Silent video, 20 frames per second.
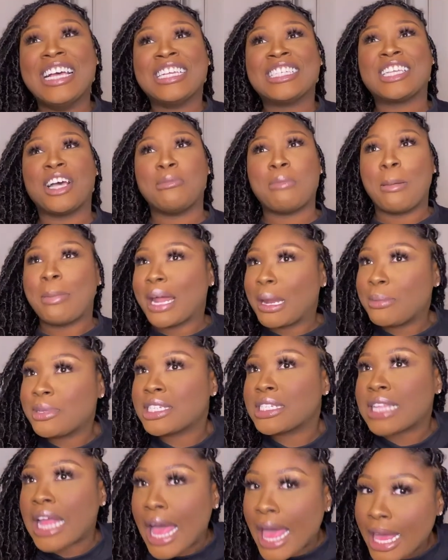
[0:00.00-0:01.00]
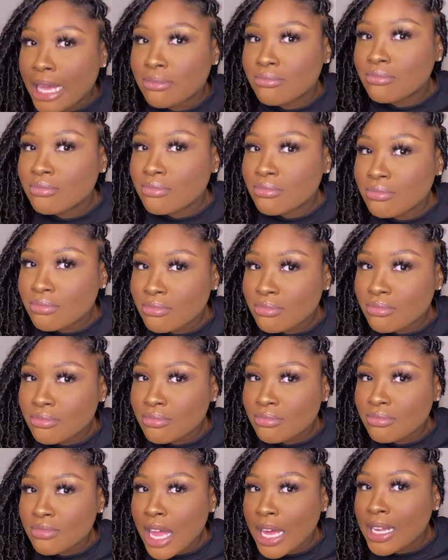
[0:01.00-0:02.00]
So my body was just like,
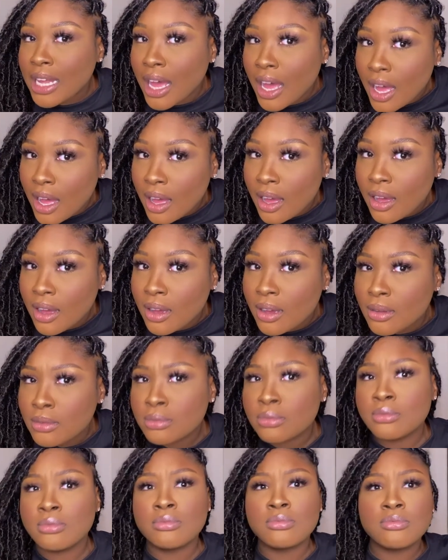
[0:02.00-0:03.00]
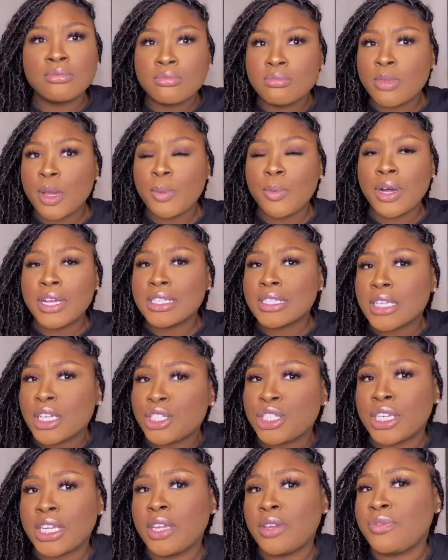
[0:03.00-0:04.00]
hello, we want a
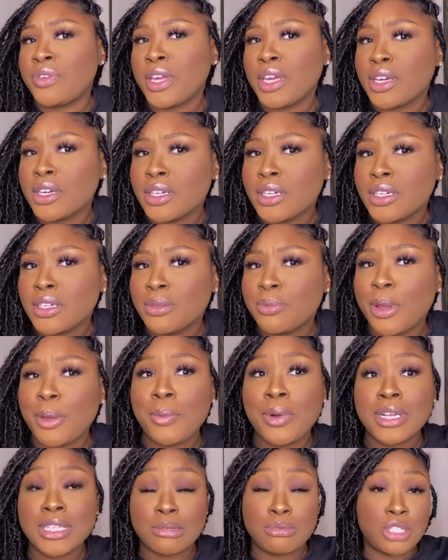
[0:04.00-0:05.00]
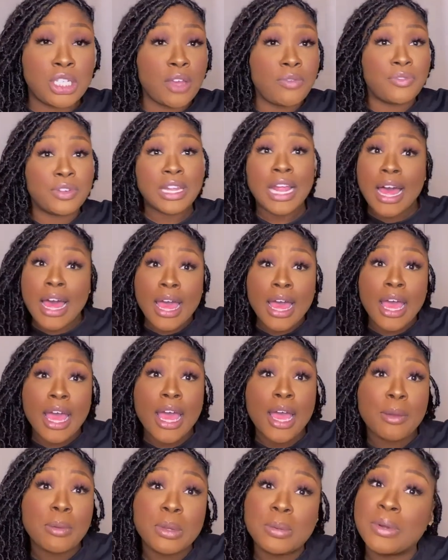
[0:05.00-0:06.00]
chicken finger, we want some
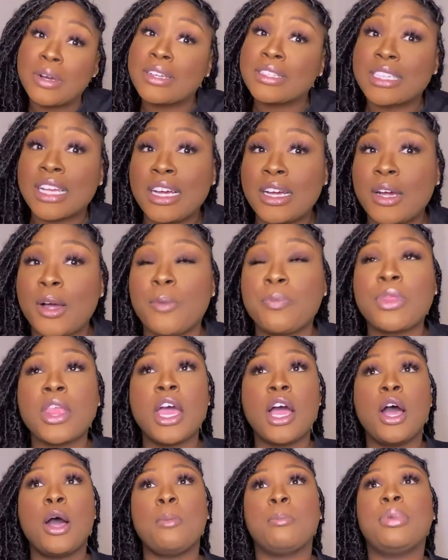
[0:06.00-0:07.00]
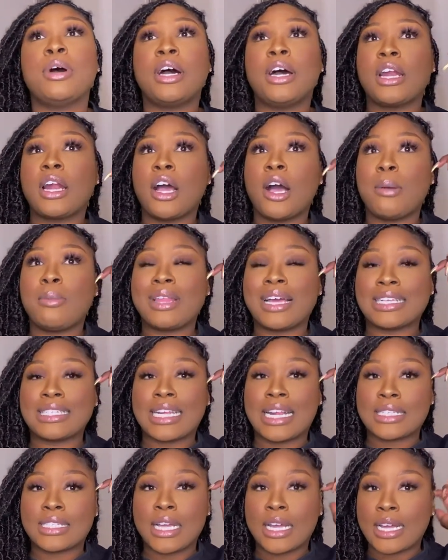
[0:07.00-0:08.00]
Chick-fil-A, we want something. But like I
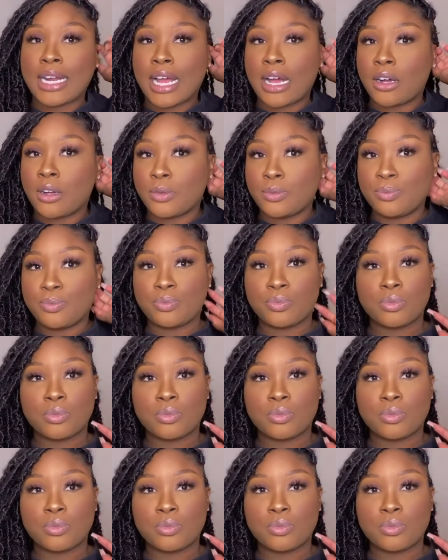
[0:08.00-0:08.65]
said, I stuck it out